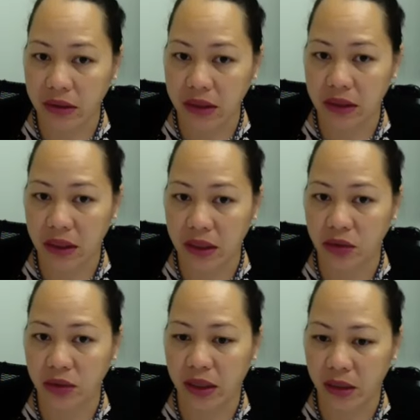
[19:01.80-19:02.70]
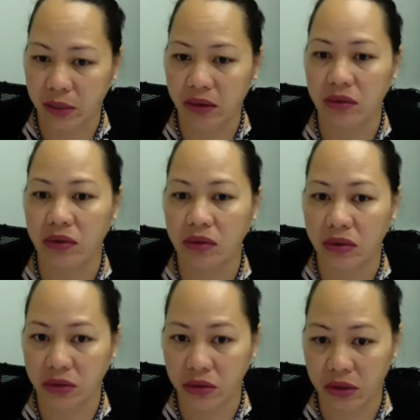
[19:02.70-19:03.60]
to this country, and I went through those
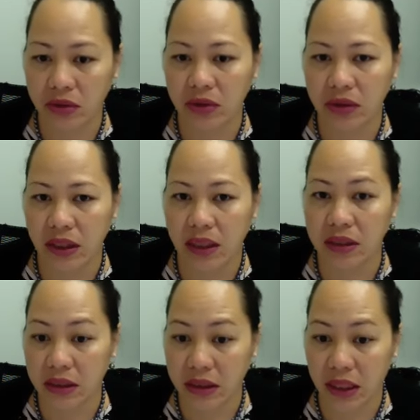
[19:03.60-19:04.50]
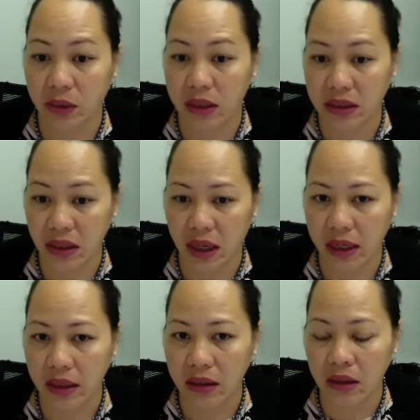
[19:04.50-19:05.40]
struggles and understand what it's
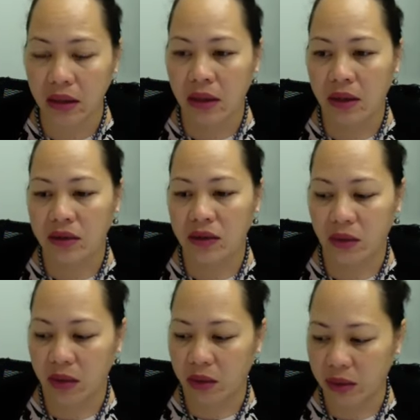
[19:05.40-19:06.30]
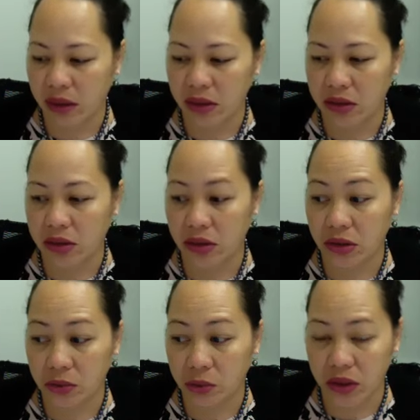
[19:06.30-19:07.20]
like. So what we want
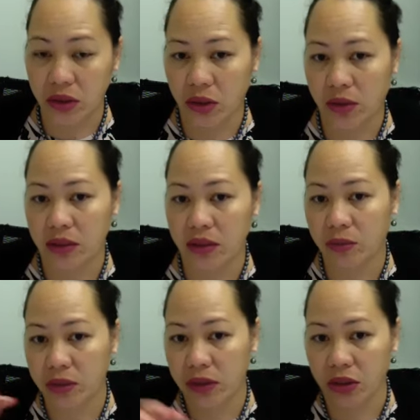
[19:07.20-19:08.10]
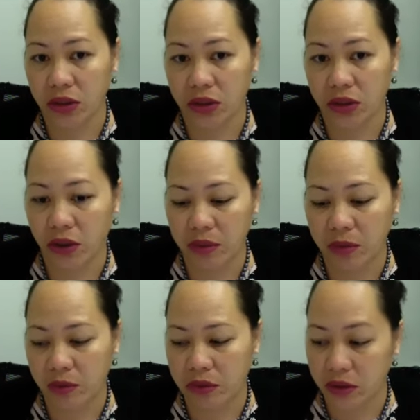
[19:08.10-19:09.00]
to do is to position our
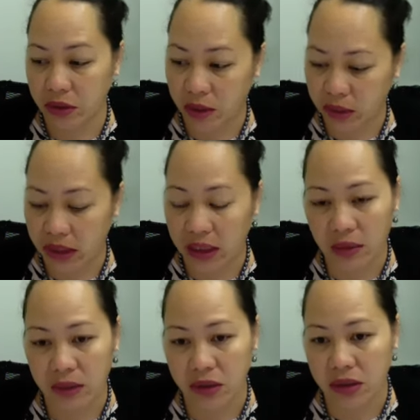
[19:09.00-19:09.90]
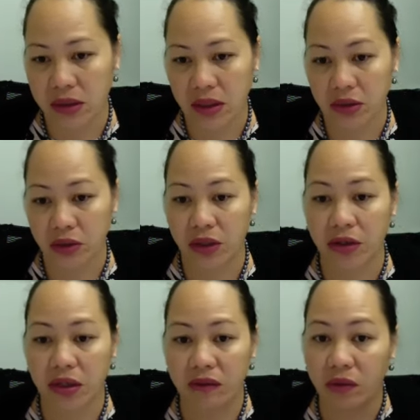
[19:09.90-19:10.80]
people so that when they come into this country,
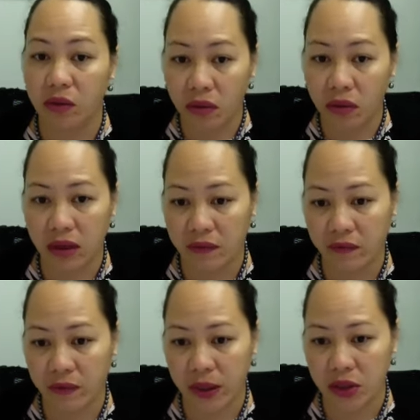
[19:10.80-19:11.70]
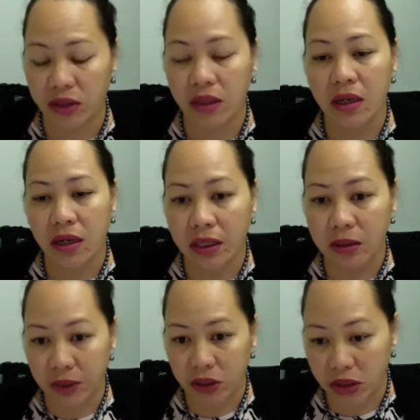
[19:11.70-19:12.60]
they're given all that information,
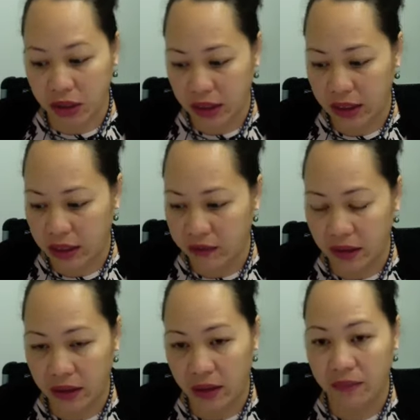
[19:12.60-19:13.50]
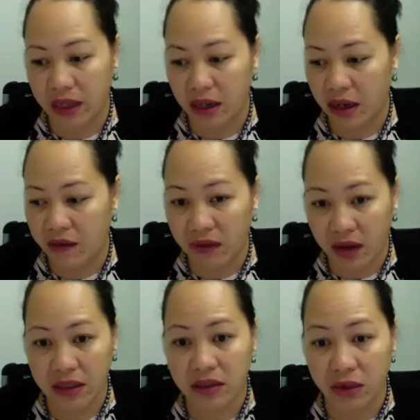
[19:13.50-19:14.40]
especially giving them that
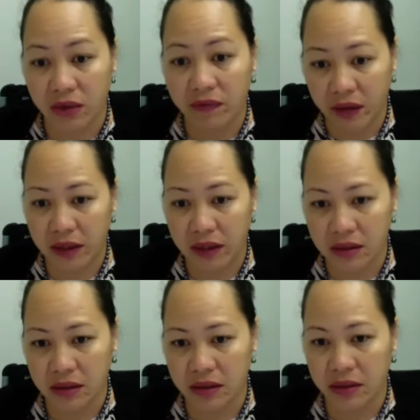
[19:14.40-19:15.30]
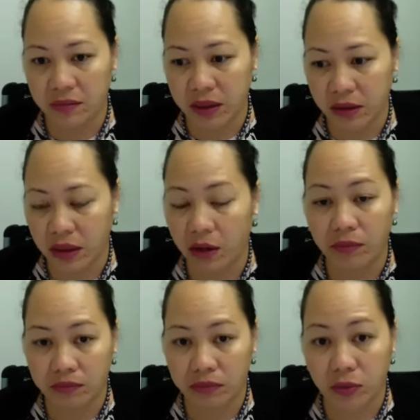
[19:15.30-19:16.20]
advice around finances and how
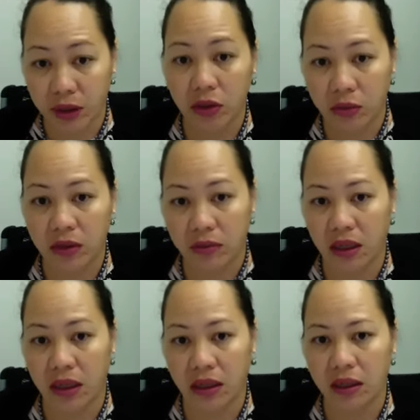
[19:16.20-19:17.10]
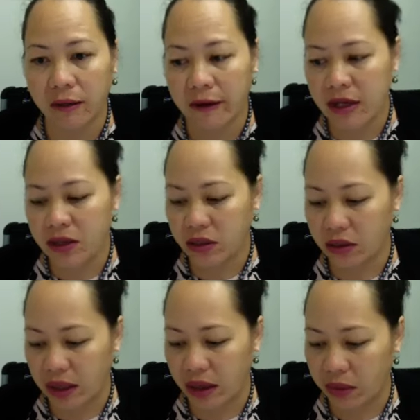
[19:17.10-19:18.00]
to be good with money. So
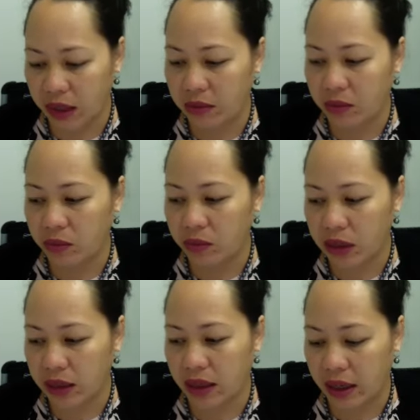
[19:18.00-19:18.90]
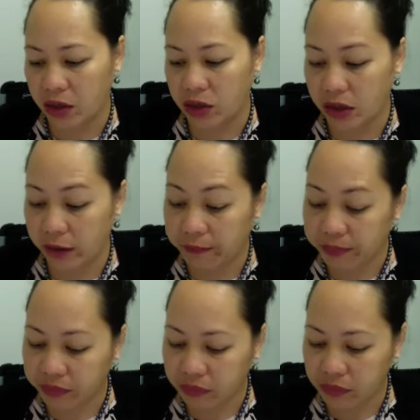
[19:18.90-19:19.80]
that way we can actually
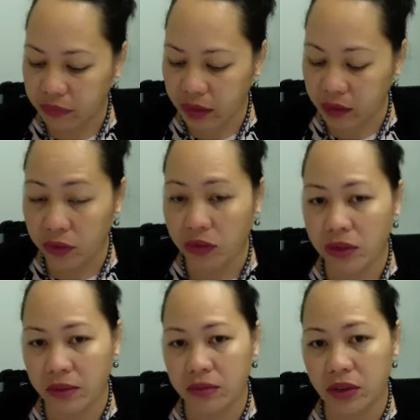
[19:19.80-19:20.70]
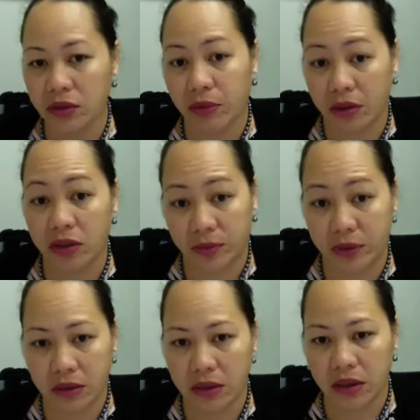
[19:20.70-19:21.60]
grow them to
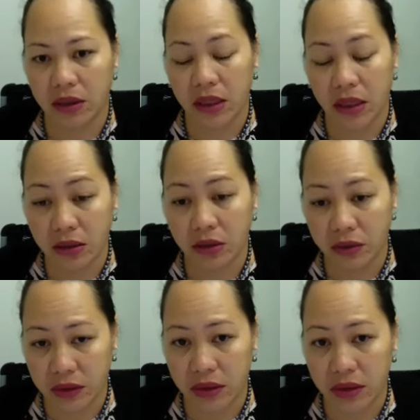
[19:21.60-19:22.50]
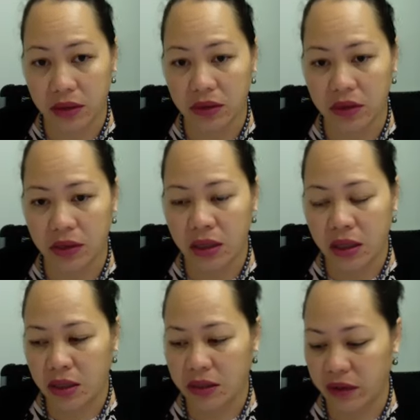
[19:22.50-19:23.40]
prosper in New Zealand.
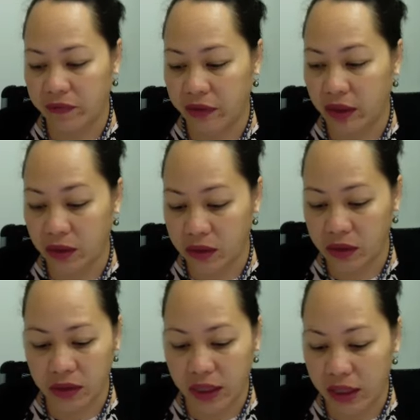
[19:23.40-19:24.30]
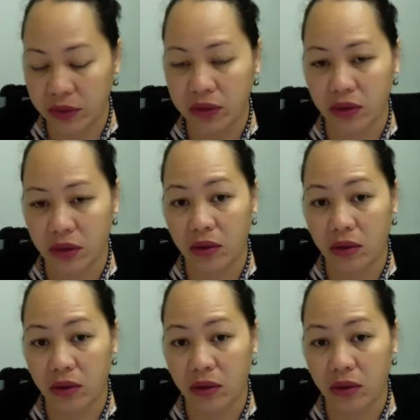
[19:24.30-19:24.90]
Because the end result